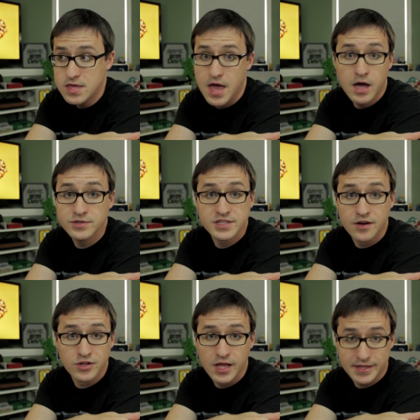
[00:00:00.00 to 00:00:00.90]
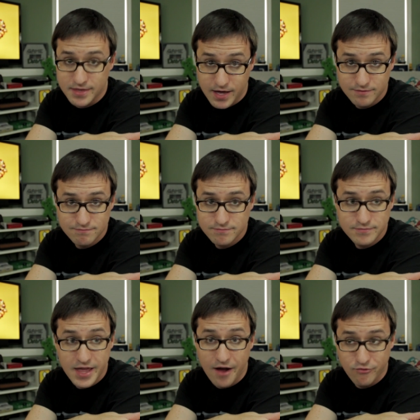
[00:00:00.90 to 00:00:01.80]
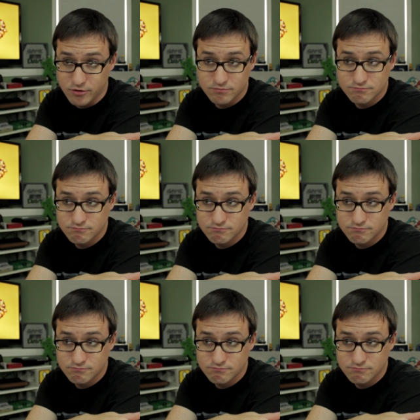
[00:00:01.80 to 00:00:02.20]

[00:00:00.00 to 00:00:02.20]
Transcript: Yeah, it was never like that. Ever.